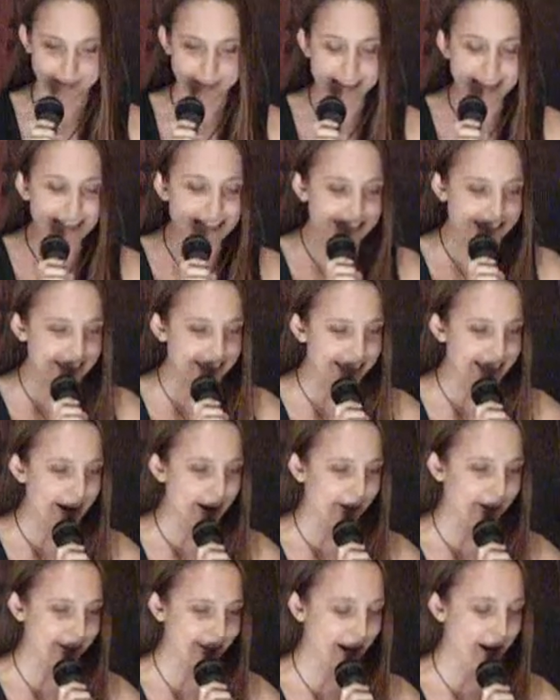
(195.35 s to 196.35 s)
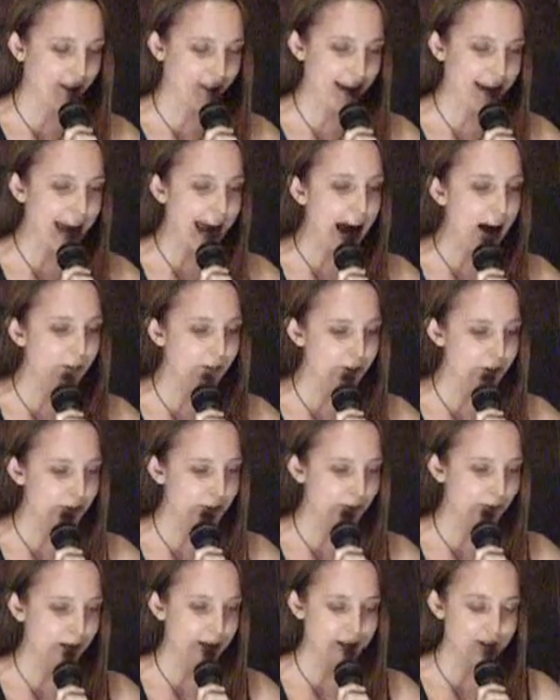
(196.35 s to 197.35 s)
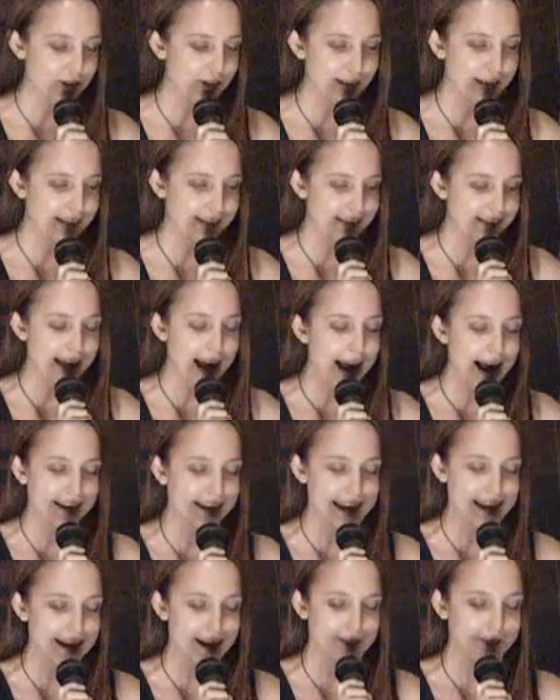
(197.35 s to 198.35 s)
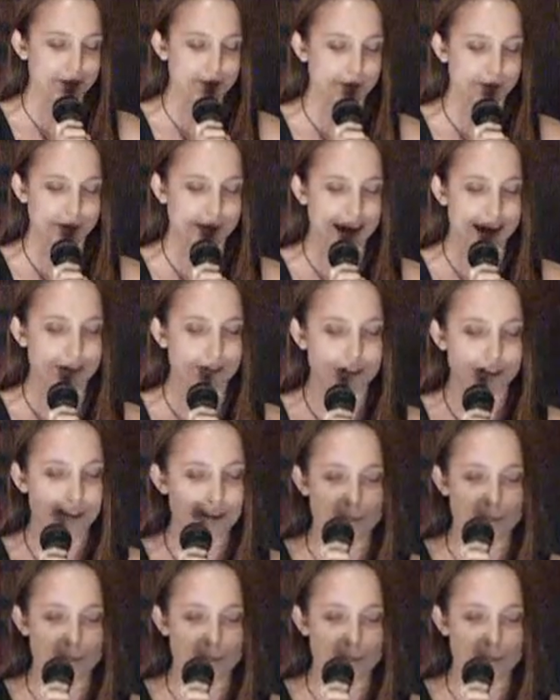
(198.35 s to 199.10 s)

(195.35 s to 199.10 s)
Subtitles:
Lindsay's out on the couch, which is not a comfortable couch.